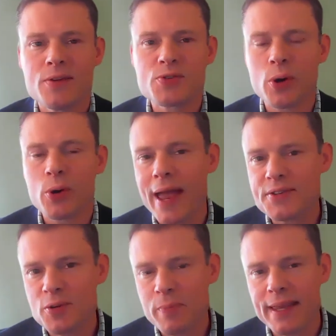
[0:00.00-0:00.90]
So
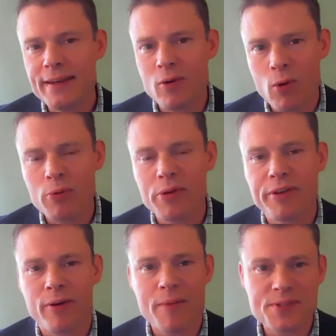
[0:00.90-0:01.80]
as you begin to work
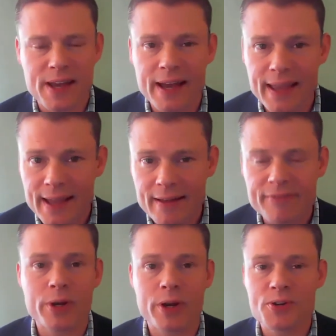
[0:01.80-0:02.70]
with your
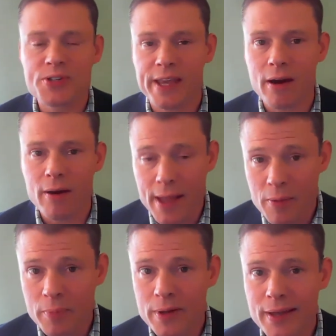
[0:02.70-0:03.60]
MCIF or your
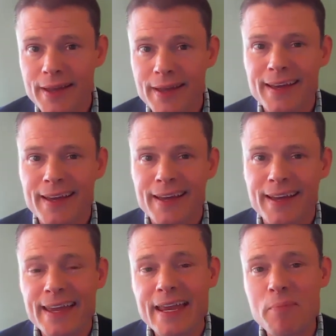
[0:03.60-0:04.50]
CRM,
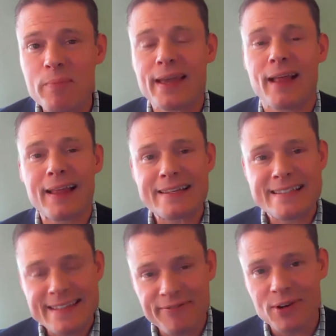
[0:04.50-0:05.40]
it can be
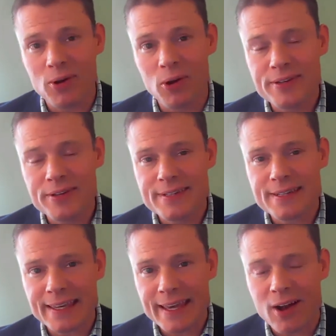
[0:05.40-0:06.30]
difficult
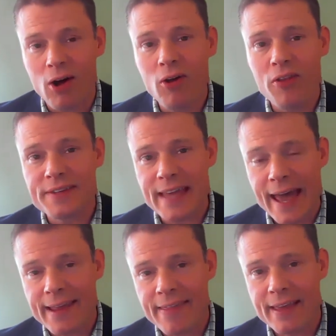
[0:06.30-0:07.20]
to get all the
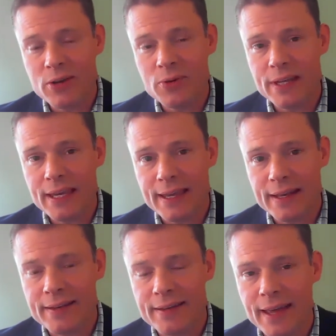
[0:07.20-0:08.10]
data that you
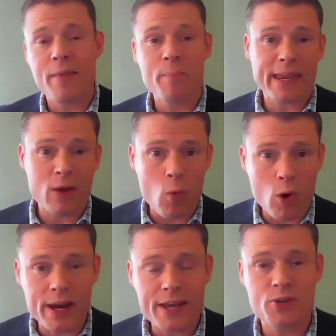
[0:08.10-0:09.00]
need and then make it
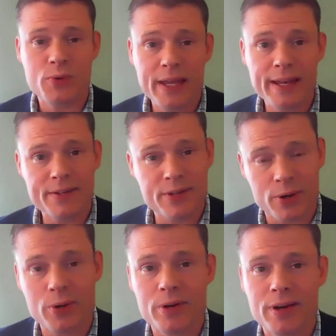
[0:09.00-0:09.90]
work as you need it
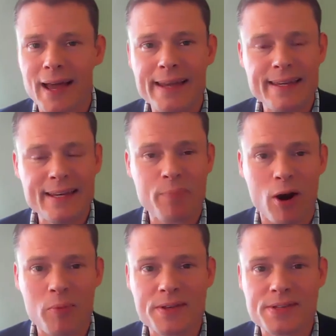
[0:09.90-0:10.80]
to. IT
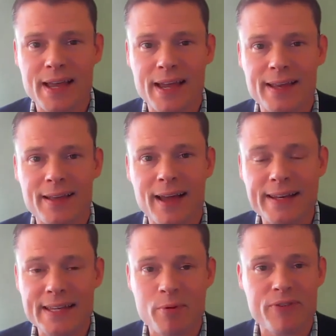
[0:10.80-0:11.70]
departments,
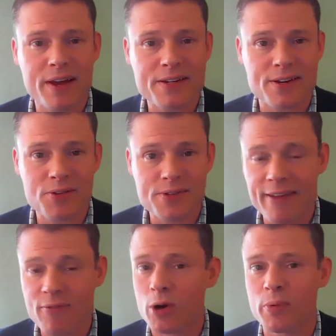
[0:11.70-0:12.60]
IT professionals that
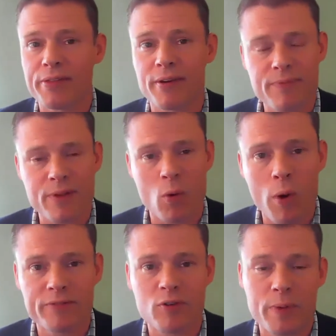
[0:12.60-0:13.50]
I work with they're
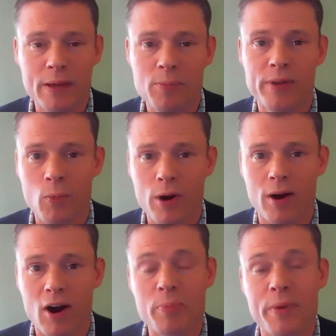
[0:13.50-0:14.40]
wonderful people. They
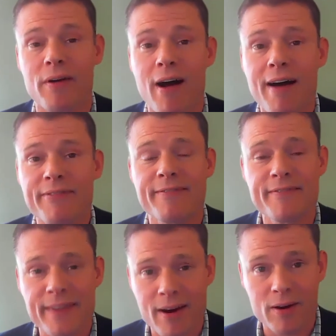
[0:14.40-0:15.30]
work hard, but they're
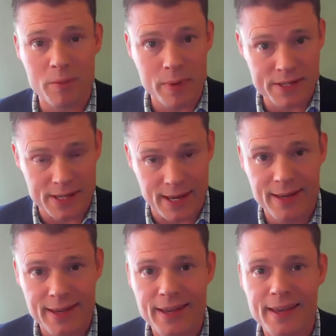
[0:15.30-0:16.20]
often very busy.
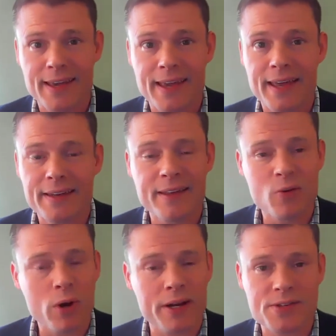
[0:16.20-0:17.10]
And an
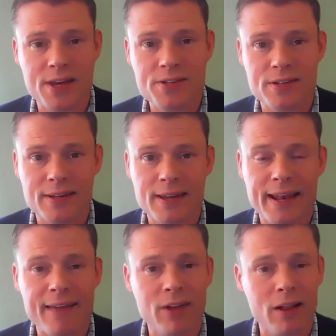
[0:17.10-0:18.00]
organization
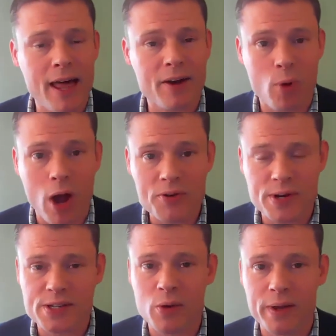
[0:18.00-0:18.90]
can have a lot of
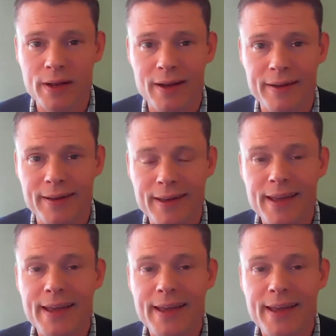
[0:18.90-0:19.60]
projects going on.